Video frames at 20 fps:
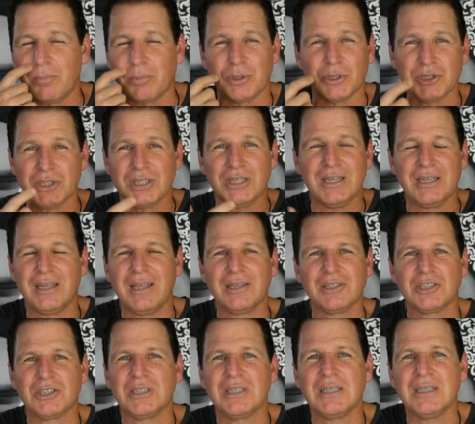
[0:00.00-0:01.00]
person can
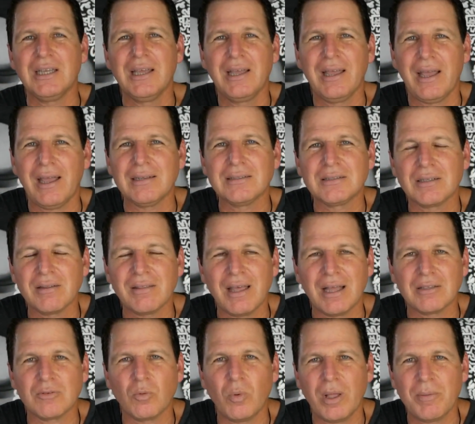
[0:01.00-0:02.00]
actually enter
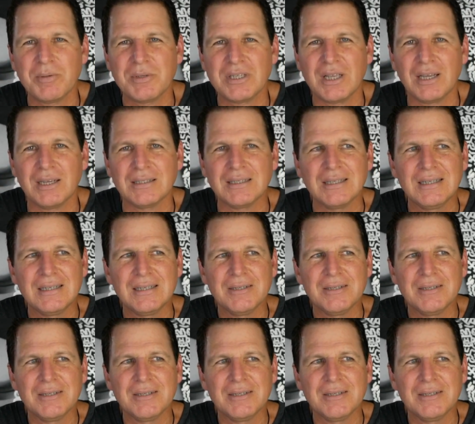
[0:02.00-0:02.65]
that website,